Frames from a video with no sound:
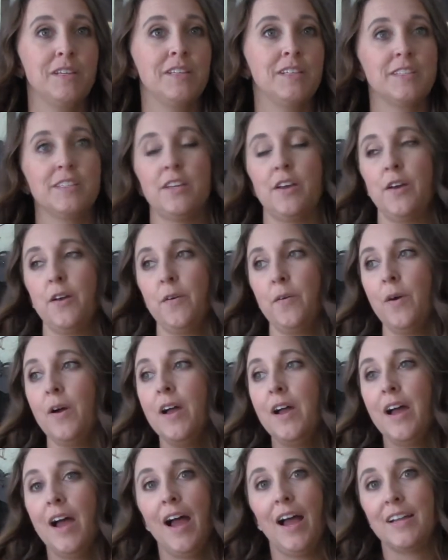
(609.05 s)
And so
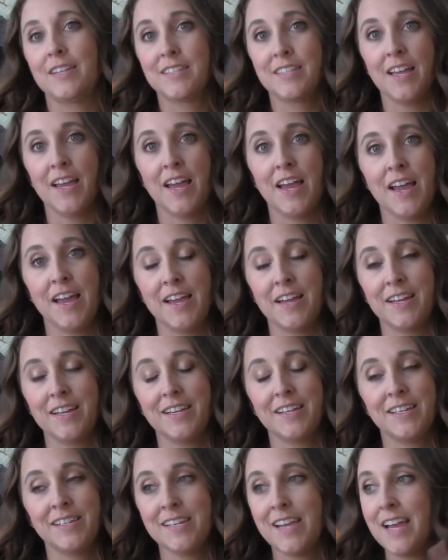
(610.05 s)
I
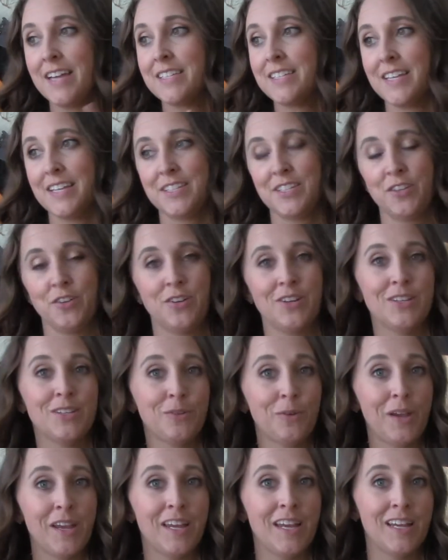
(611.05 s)
said, yes, as soon as
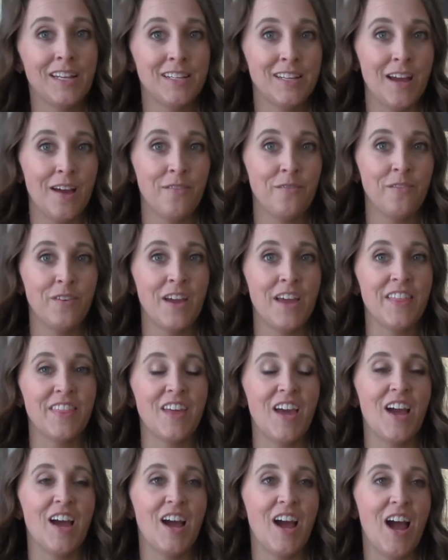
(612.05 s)
we get done with
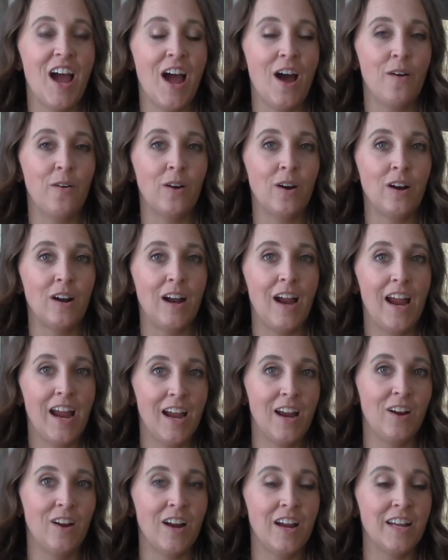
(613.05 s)
our
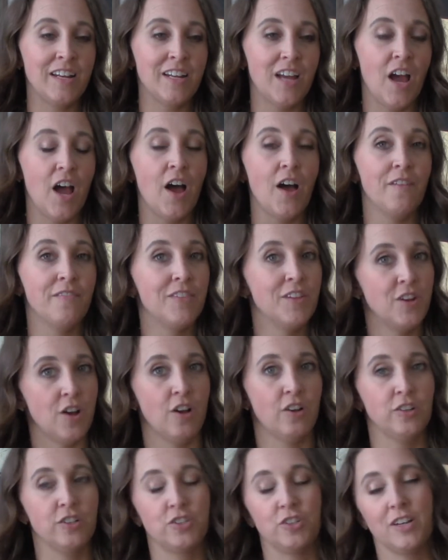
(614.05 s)
errand of the
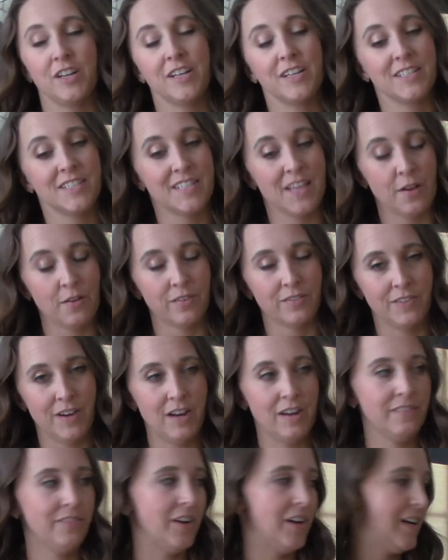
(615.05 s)
Dollar Tree, because they were
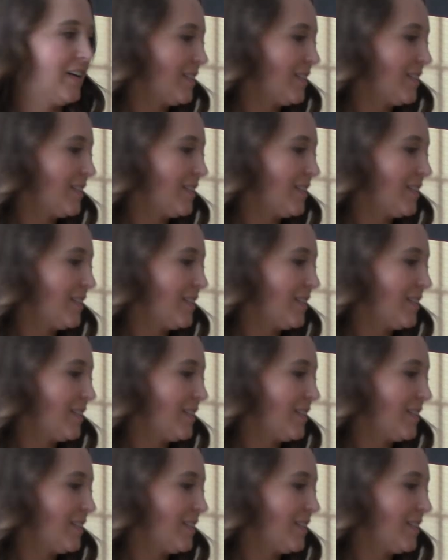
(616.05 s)
very, very